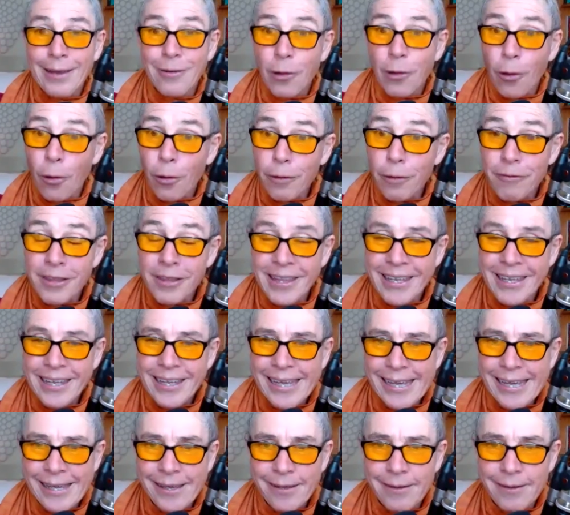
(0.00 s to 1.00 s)
And over the
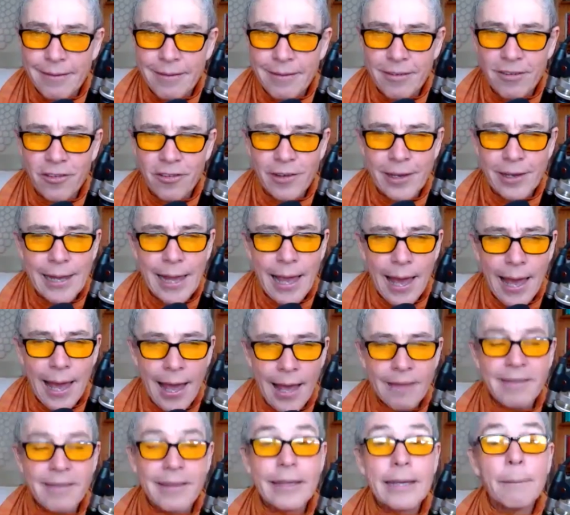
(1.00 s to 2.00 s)
years, she
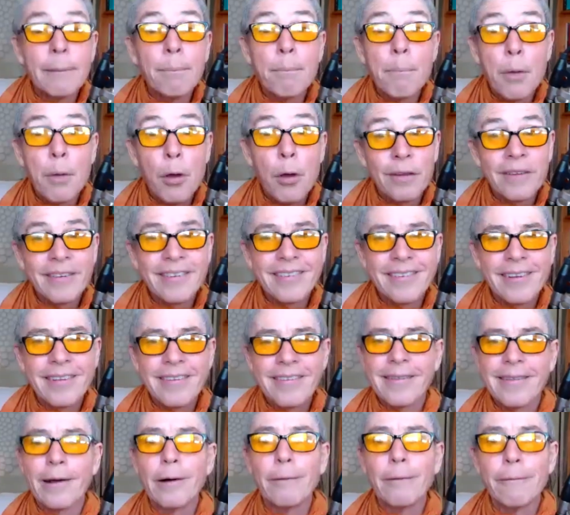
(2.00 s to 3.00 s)
has immersed
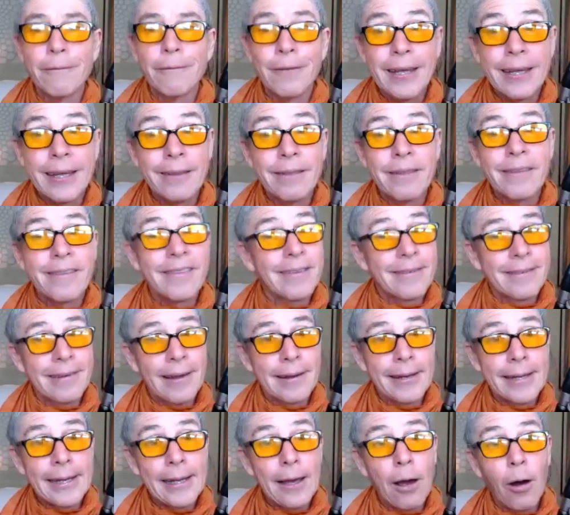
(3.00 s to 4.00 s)
herself in the
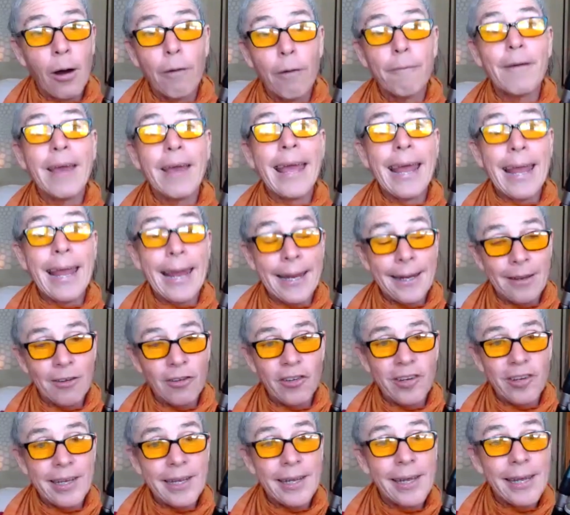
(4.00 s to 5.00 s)
study of
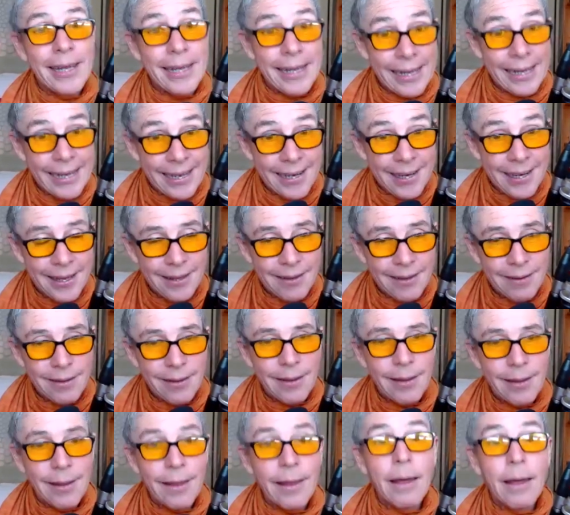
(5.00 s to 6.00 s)
energy healing,
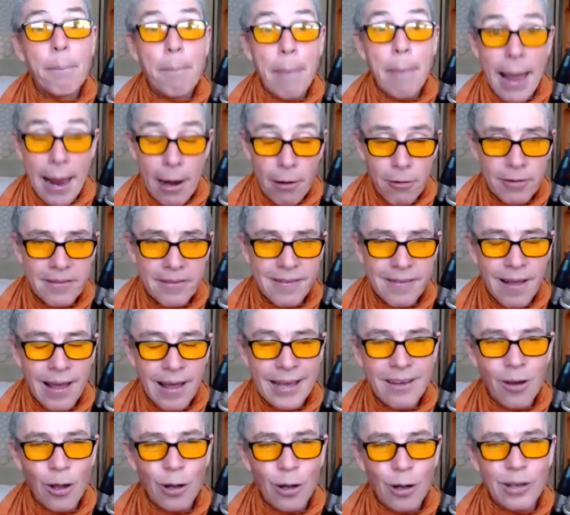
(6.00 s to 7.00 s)

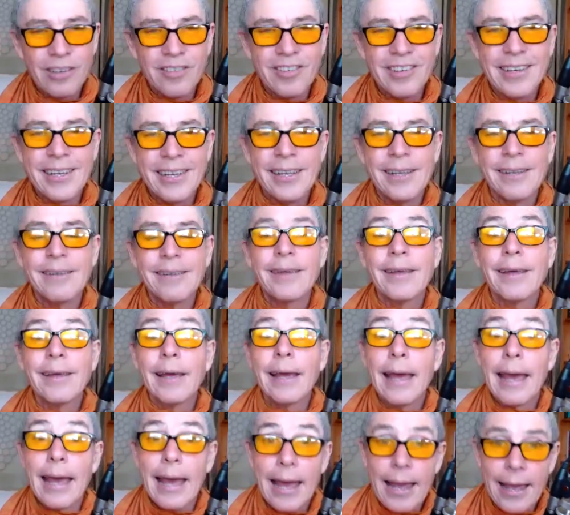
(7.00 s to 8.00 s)
parapsychology,
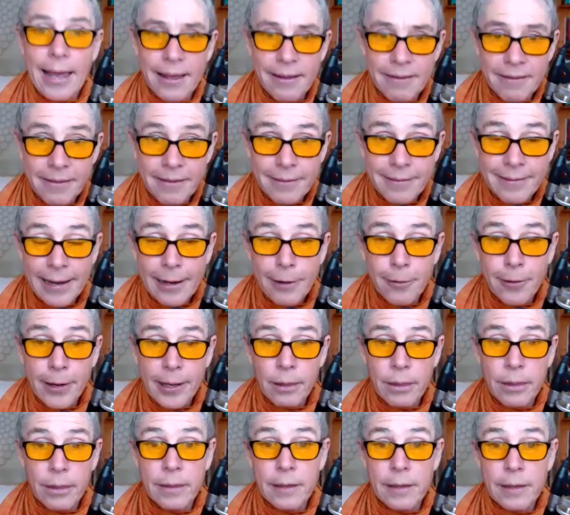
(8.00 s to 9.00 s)

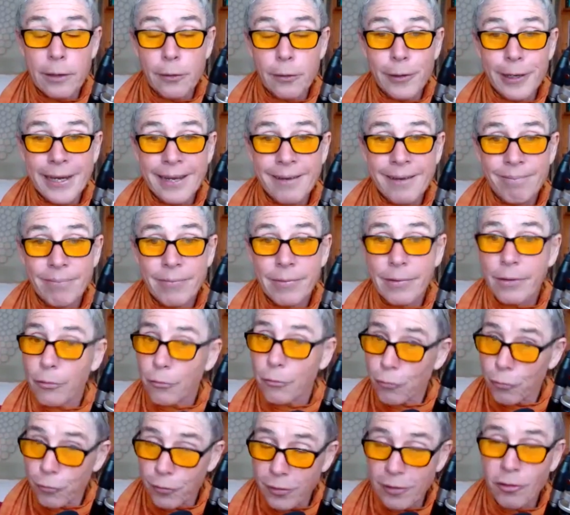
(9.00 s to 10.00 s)
esoteric theory,
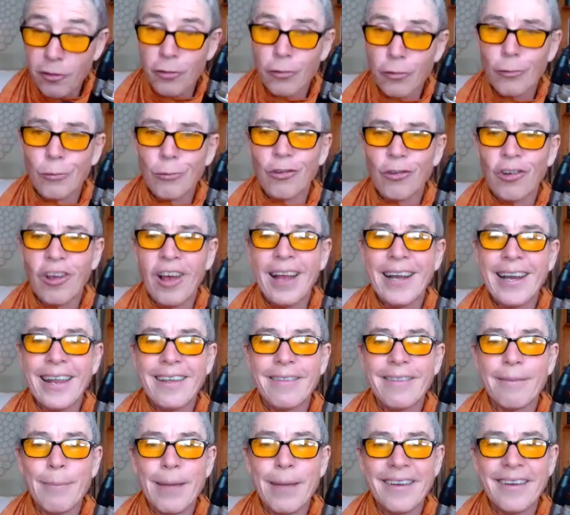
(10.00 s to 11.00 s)
traditional
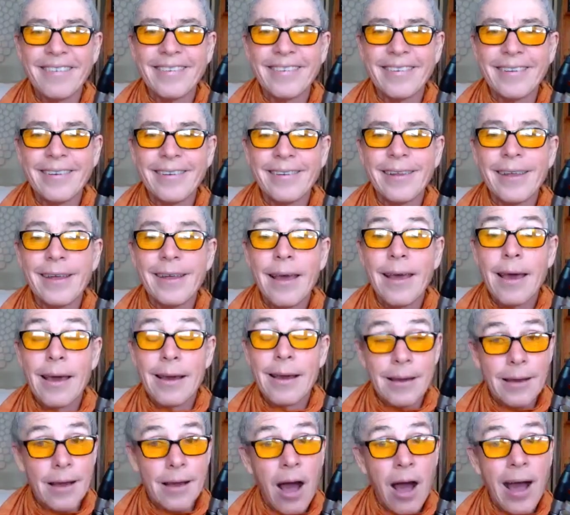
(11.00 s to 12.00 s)
Chinese medicine,
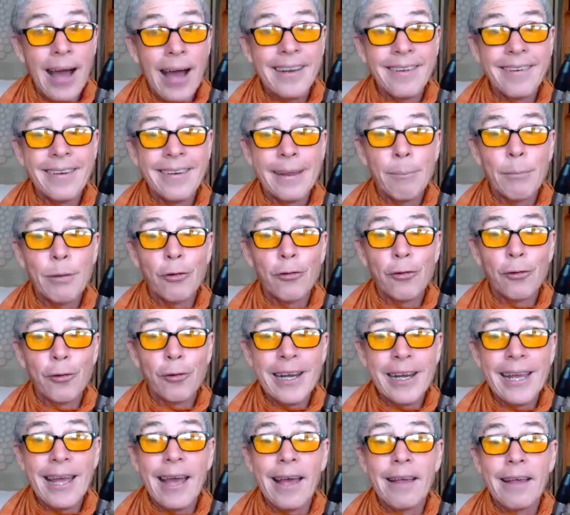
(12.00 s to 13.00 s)
guided
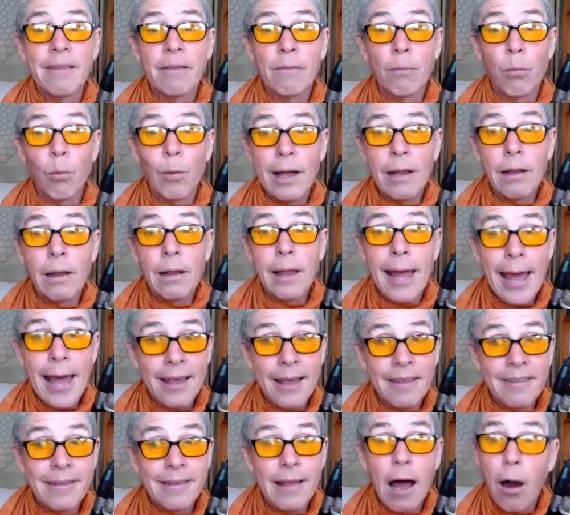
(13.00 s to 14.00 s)
imagery, as well
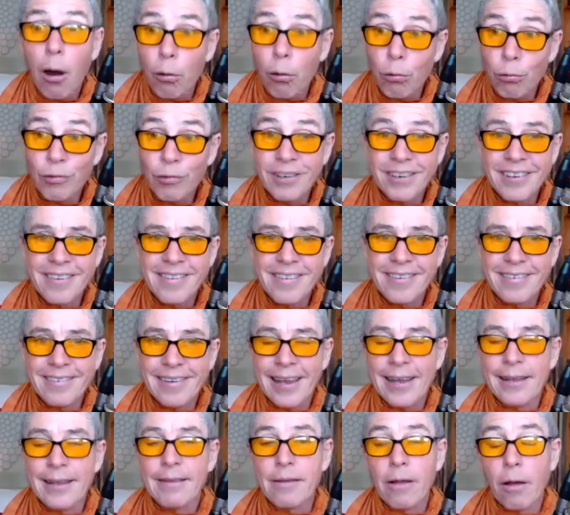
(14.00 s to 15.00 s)
as altered
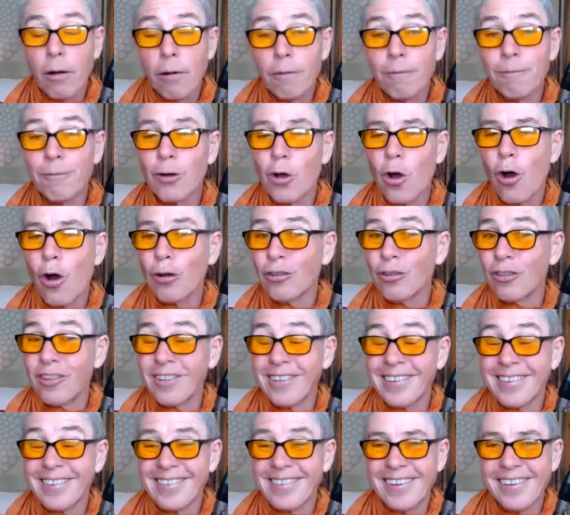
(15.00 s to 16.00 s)
states of
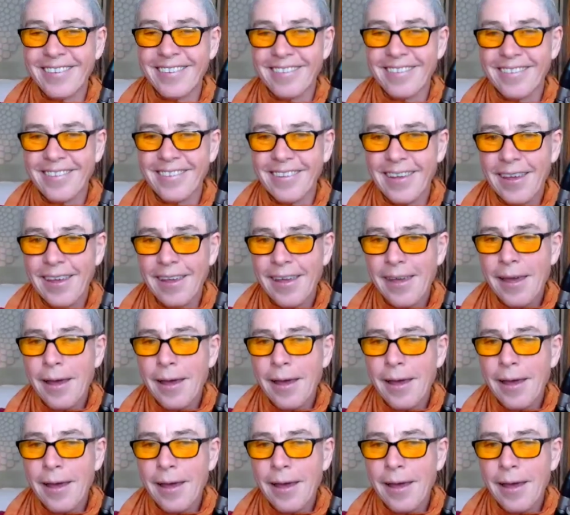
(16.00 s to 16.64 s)
consciousness.